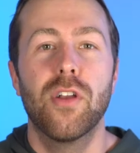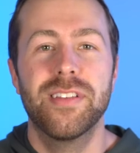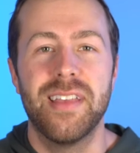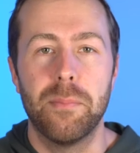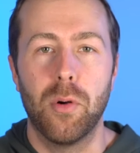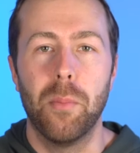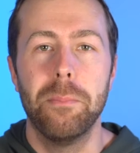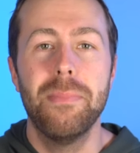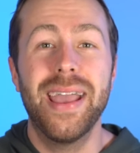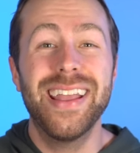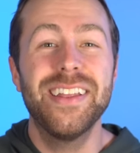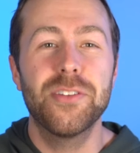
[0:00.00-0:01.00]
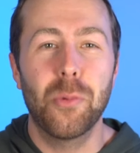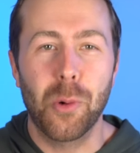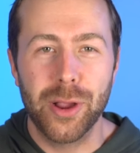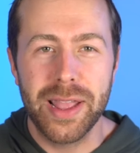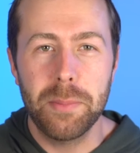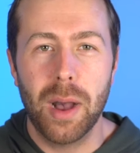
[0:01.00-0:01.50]
For example, Megan is a
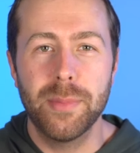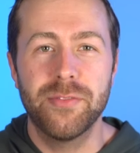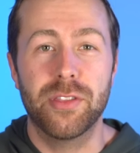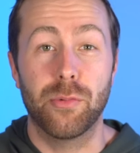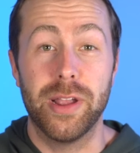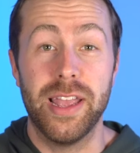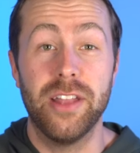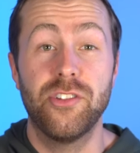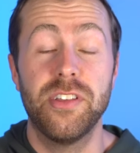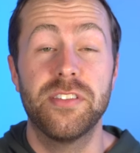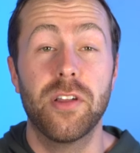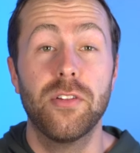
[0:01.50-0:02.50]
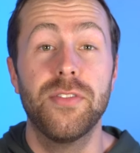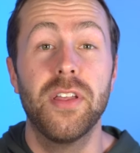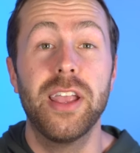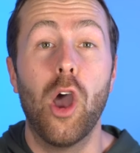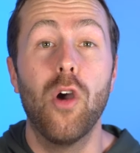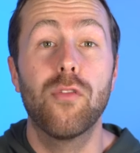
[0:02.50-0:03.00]
working mom of three and she starts
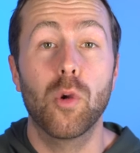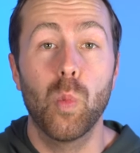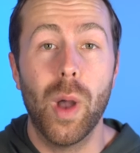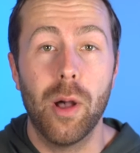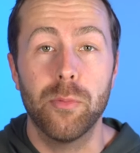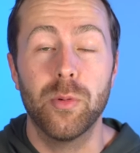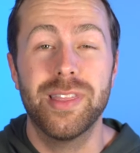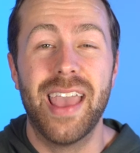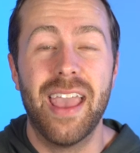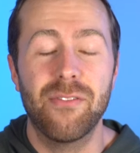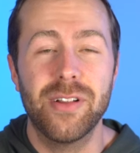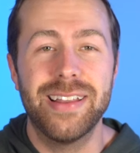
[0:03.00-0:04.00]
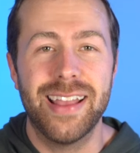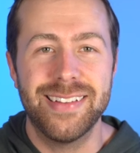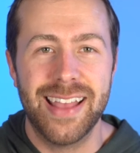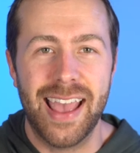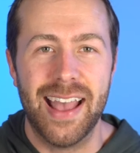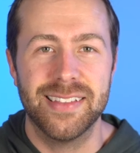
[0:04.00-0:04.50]
feeling overwhelmed with everyday
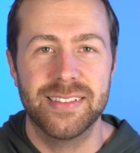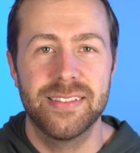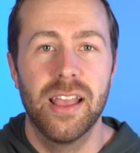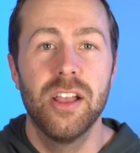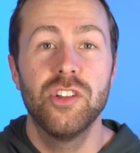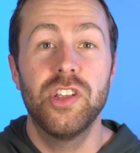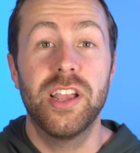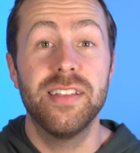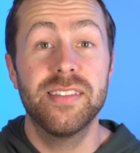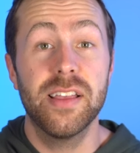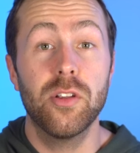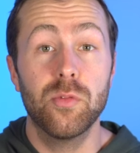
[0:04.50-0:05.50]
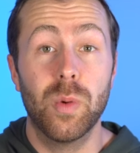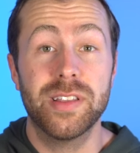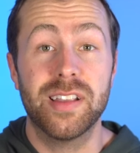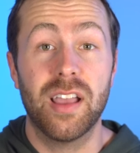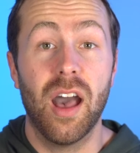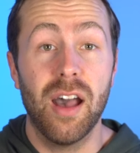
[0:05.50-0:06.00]
tasks. She considers what
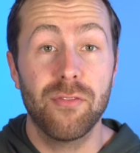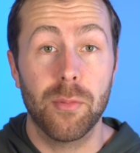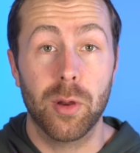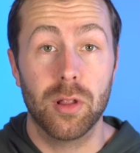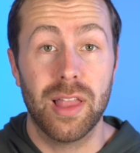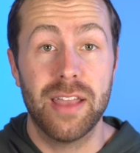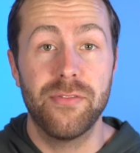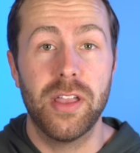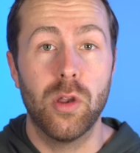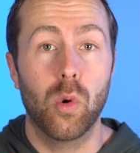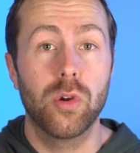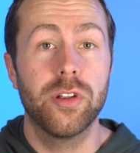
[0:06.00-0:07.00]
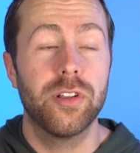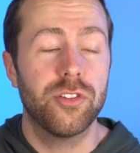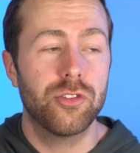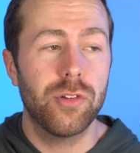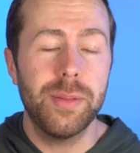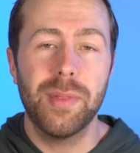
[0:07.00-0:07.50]
to cut from her life in order to
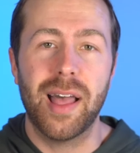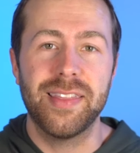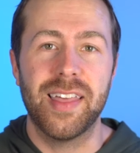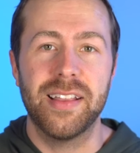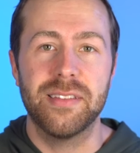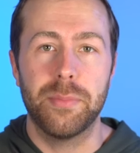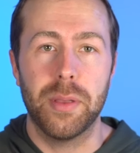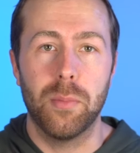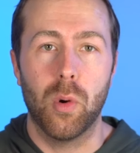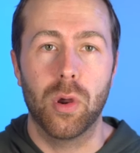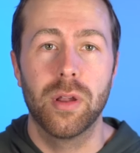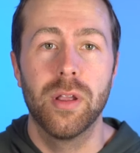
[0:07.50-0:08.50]
streamline things a bit more.